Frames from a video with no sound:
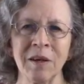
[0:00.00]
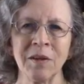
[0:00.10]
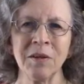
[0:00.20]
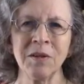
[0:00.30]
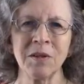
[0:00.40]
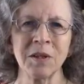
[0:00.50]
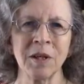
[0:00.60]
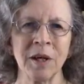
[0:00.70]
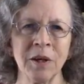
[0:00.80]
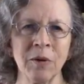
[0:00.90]
This is a
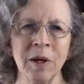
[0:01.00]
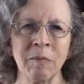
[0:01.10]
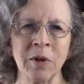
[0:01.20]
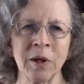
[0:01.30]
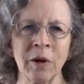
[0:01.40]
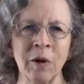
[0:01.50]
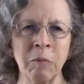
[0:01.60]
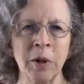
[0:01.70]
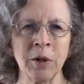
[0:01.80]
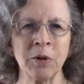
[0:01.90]
diagram that
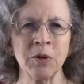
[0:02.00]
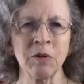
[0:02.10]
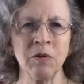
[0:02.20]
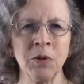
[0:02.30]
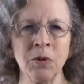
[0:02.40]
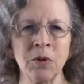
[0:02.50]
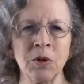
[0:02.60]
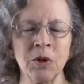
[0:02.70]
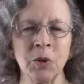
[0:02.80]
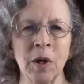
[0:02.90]
chiropractors have used to
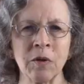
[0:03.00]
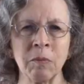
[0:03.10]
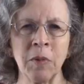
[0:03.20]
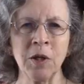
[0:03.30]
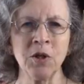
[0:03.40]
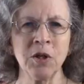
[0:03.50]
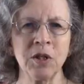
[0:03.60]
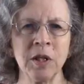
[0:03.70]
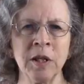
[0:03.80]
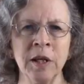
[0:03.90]
show how the
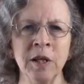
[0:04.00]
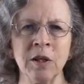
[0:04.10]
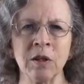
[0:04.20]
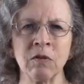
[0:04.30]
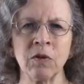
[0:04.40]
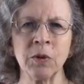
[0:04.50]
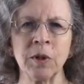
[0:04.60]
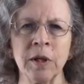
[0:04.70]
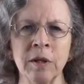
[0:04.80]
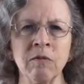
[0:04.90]
patient's innate is
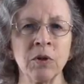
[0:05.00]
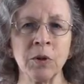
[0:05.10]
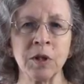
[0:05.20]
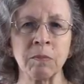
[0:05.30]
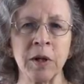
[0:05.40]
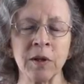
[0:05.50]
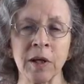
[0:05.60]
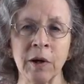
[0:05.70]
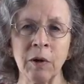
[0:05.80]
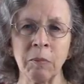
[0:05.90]
influenced by the
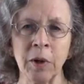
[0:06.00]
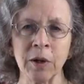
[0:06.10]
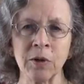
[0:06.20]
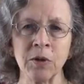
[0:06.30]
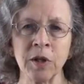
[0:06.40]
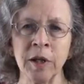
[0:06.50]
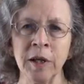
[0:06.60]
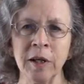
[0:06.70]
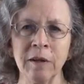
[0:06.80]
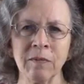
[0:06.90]
chiropractor's
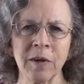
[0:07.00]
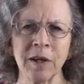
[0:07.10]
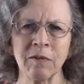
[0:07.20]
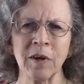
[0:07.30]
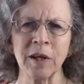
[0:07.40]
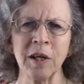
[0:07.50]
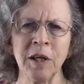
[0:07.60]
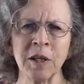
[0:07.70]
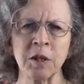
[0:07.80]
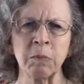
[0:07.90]
innate, kind of like
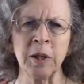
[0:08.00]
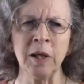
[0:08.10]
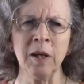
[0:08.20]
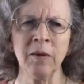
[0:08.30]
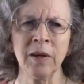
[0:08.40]
E S P.